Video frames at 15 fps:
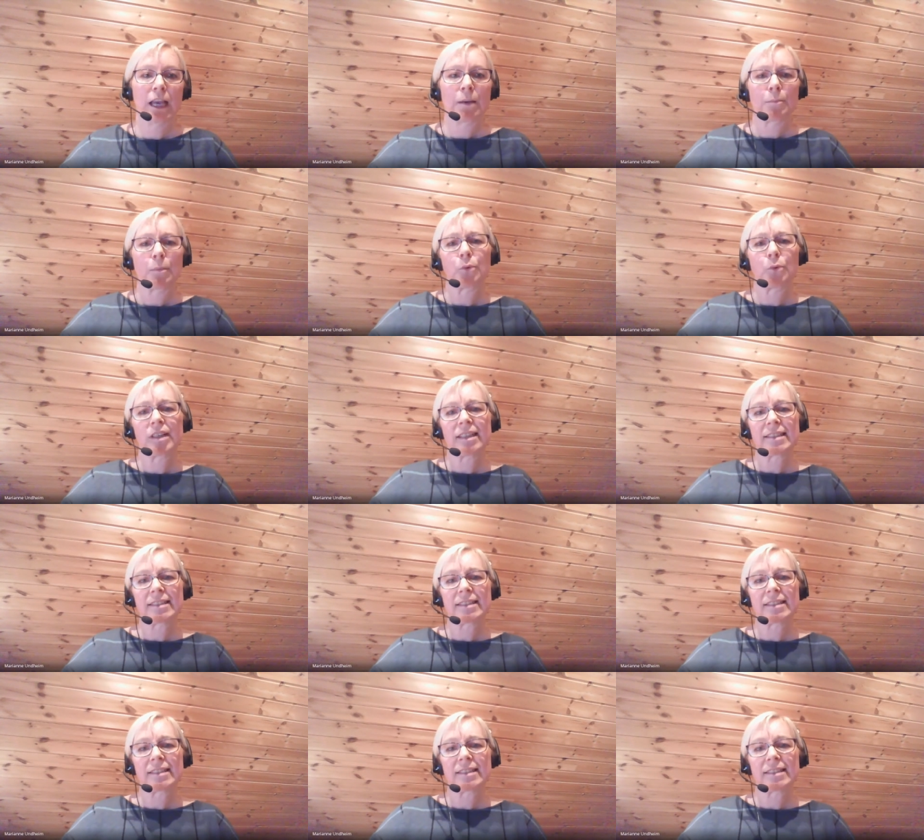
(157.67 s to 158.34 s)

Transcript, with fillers: But what is a